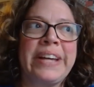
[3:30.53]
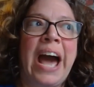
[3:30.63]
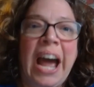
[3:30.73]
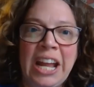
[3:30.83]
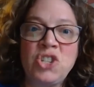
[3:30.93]

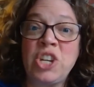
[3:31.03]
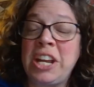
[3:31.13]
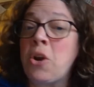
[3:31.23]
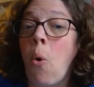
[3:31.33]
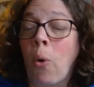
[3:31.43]

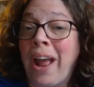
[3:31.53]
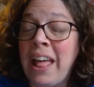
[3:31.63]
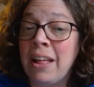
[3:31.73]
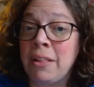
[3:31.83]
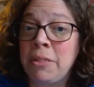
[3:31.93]
hygiene or
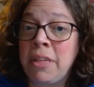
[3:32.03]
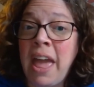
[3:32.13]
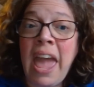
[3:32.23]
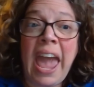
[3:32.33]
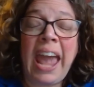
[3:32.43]
health,
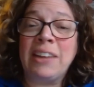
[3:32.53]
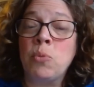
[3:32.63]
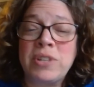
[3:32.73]
and